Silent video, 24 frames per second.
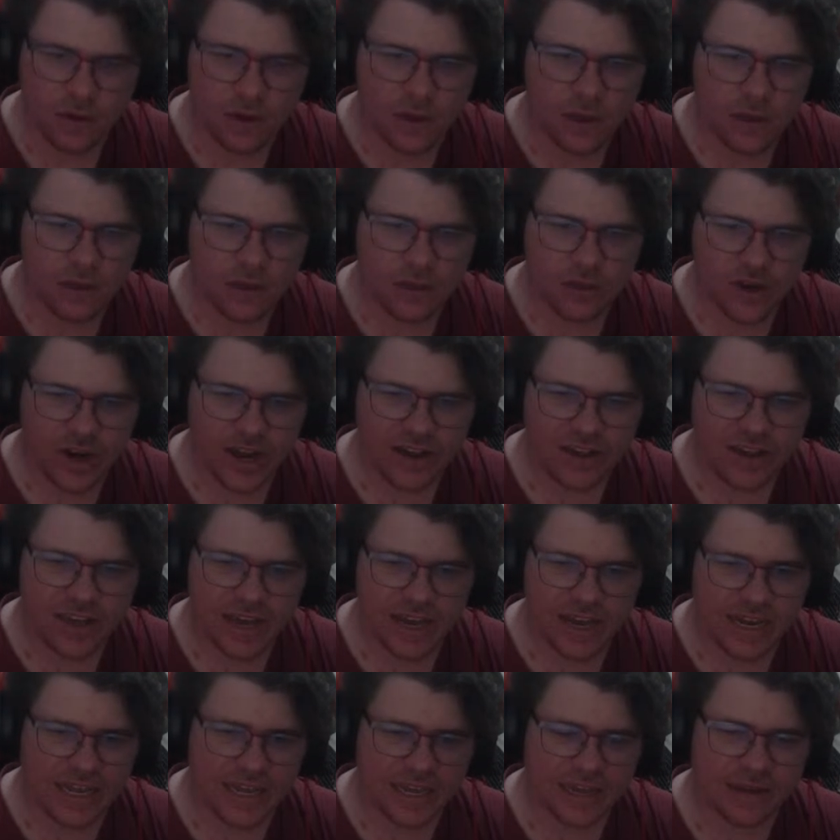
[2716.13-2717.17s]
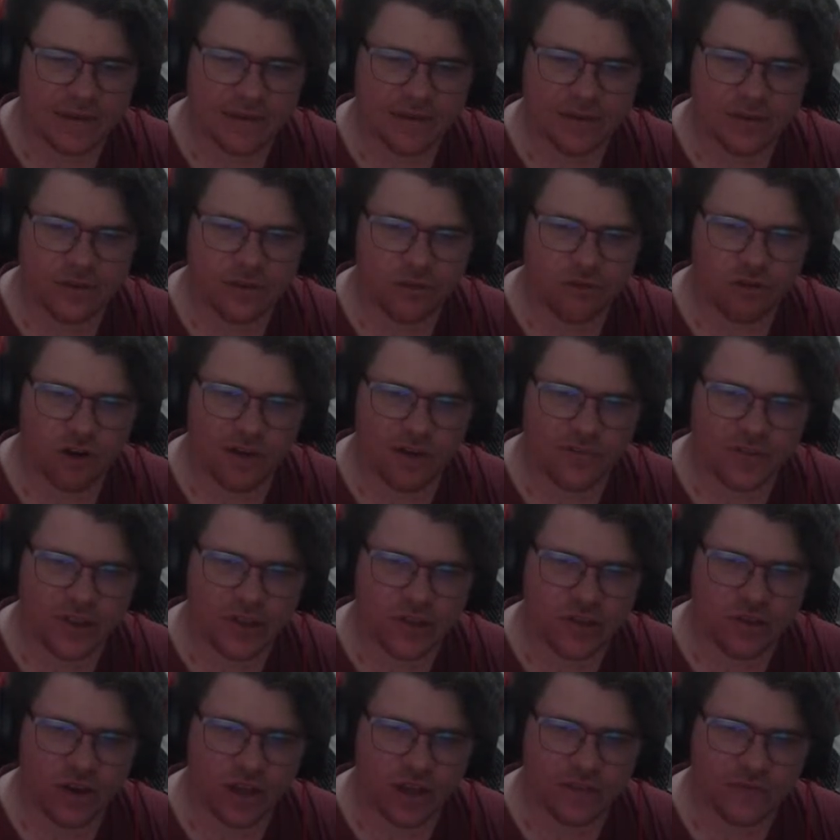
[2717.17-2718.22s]
So now Kelly drives it
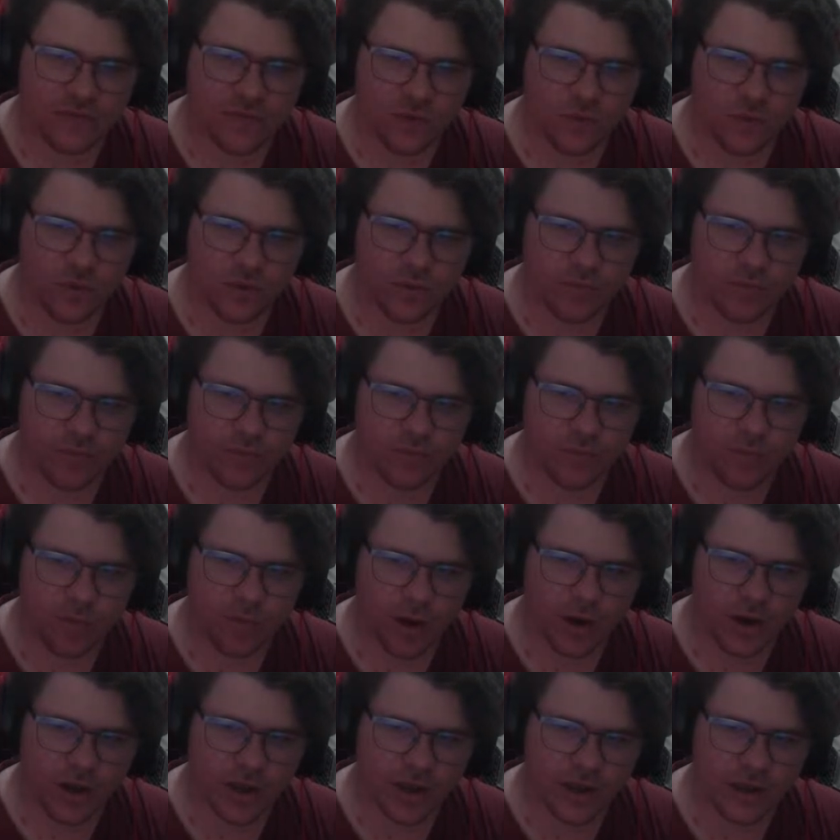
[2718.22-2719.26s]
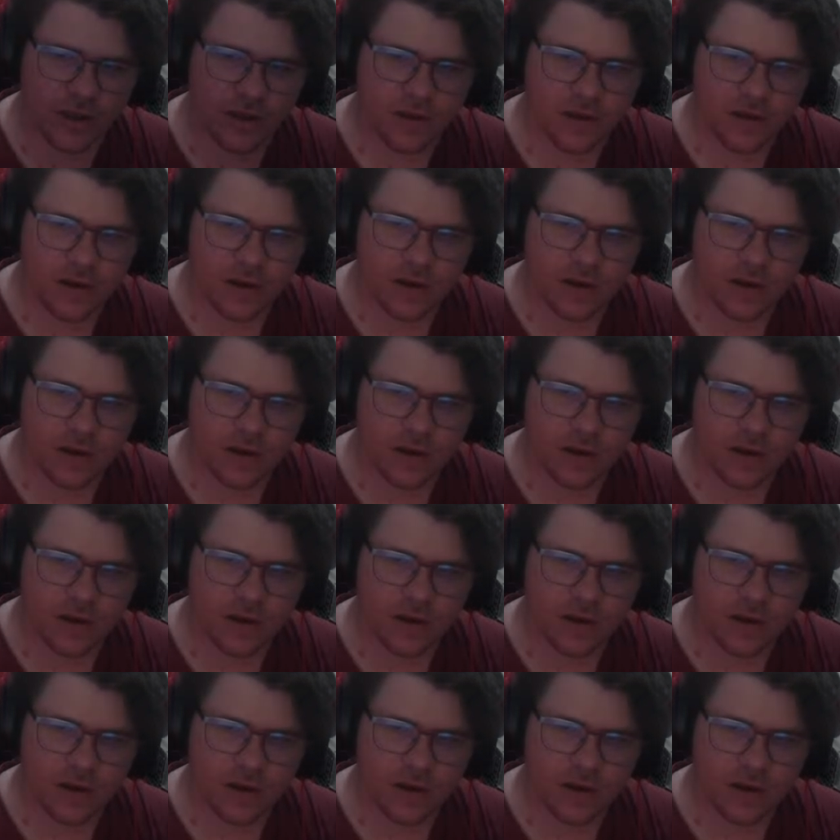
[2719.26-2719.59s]
inside the forward pocket.